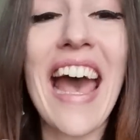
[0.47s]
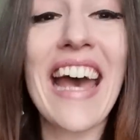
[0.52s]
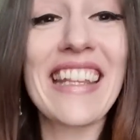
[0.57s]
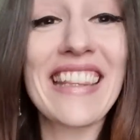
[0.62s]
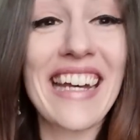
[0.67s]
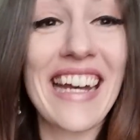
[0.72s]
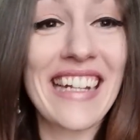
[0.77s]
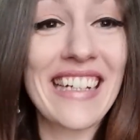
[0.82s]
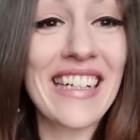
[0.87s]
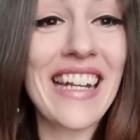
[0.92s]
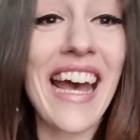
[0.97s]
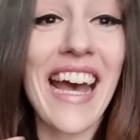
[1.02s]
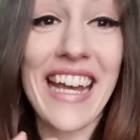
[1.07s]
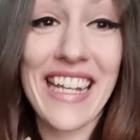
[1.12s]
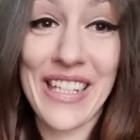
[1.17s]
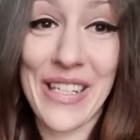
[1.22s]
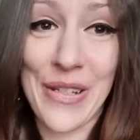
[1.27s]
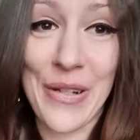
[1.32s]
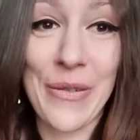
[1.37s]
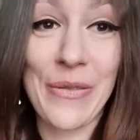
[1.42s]
And then
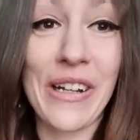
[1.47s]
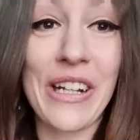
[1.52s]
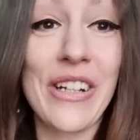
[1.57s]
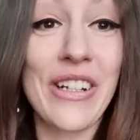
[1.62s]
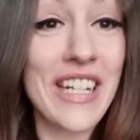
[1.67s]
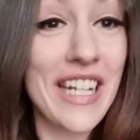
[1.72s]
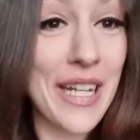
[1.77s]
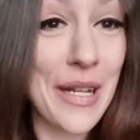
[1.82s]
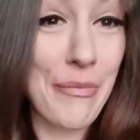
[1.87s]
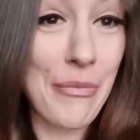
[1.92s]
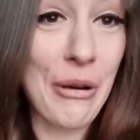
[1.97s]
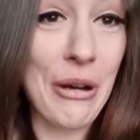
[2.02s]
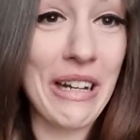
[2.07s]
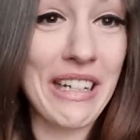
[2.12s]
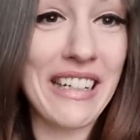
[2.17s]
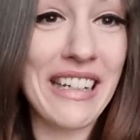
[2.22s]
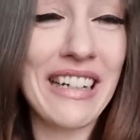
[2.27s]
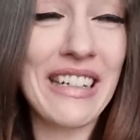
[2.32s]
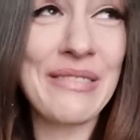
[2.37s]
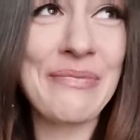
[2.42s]
I saw one on the
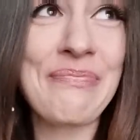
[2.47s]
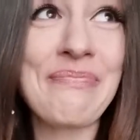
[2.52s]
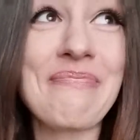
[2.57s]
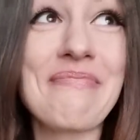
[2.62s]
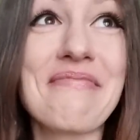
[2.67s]
Porter